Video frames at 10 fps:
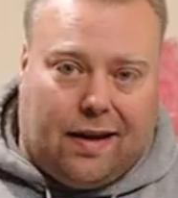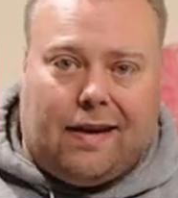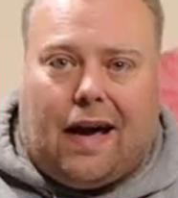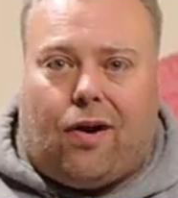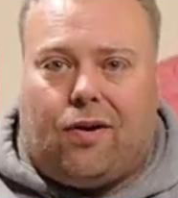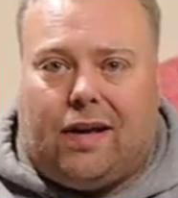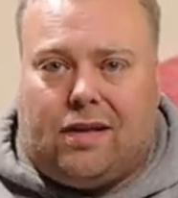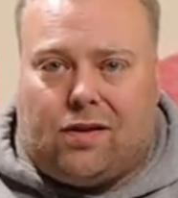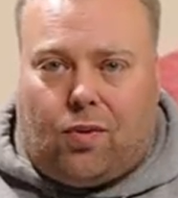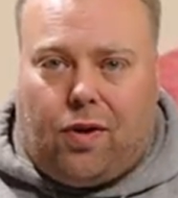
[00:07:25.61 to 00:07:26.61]
Now,
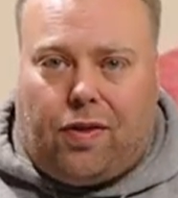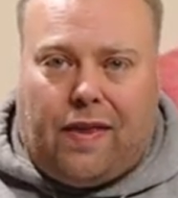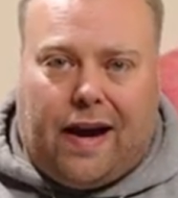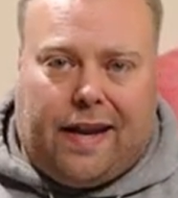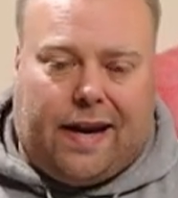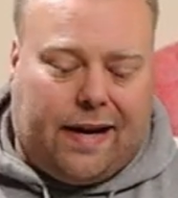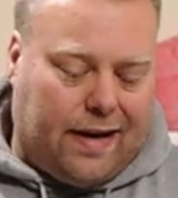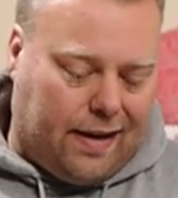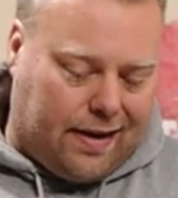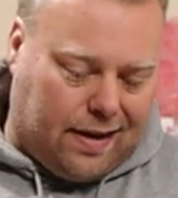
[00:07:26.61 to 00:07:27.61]
is it worth
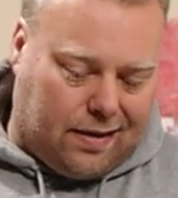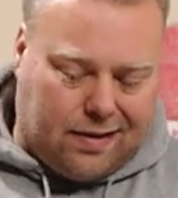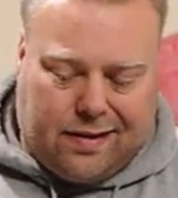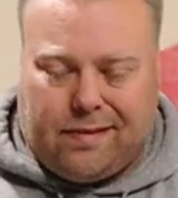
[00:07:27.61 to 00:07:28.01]
$99.99?